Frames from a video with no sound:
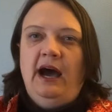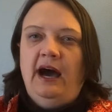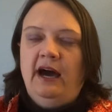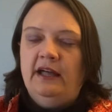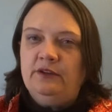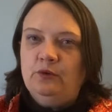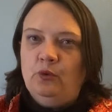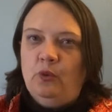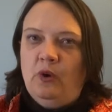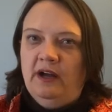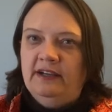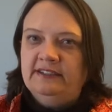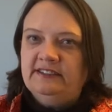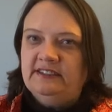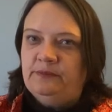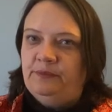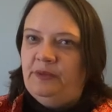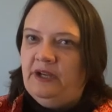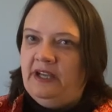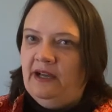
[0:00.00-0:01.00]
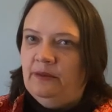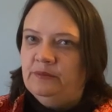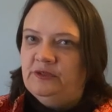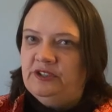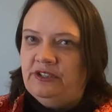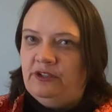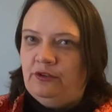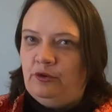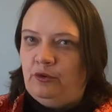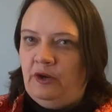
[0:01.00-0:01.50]
Otherwise, it becomes
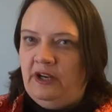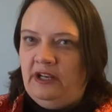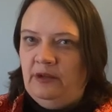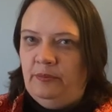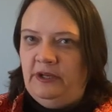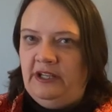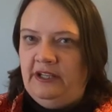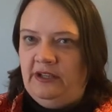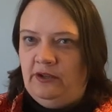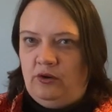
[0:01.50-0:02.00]
incredibly